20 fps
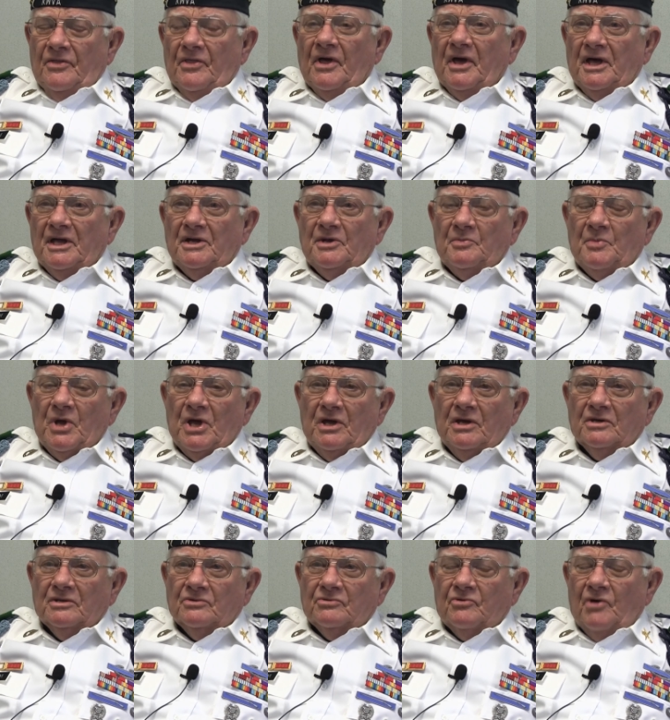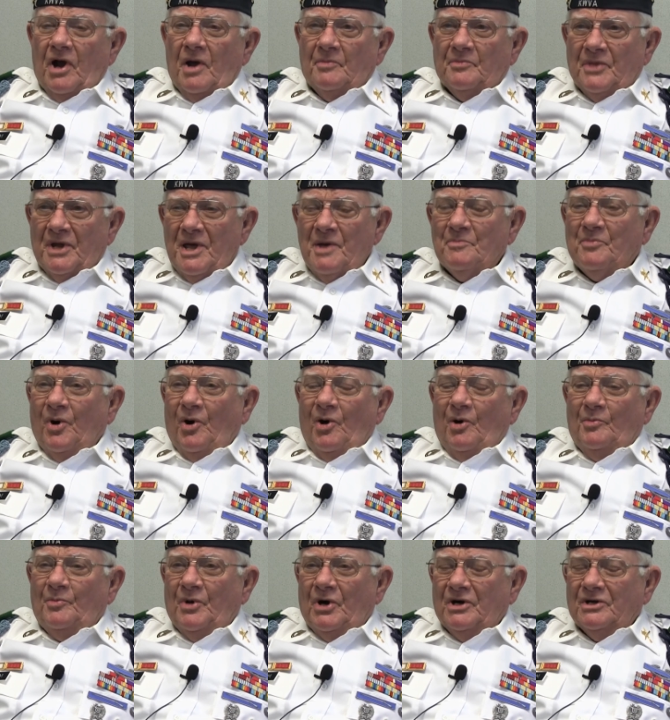the enemy and drop
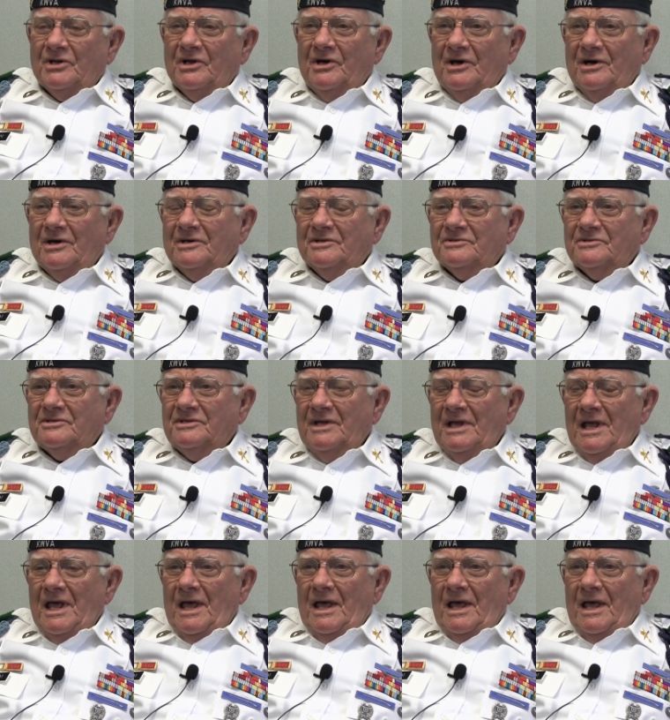napalm on us.